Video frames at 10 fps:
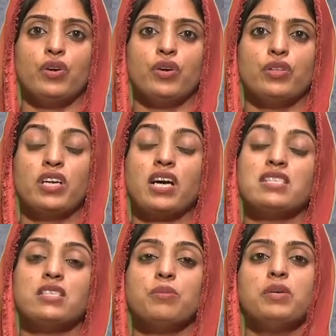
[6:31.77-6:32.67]
the
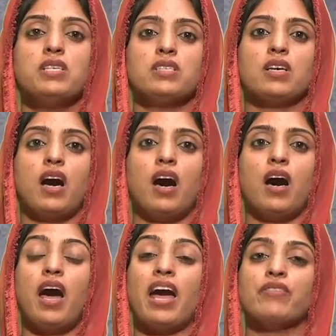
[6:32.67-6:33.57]
customers
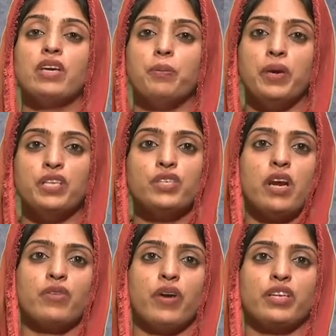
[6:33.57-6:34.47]
are having a major
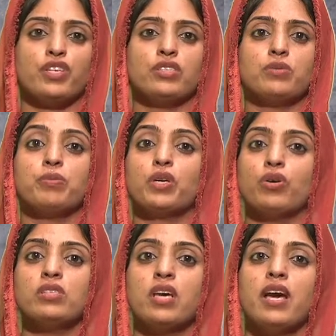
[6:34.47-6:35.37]
advantage because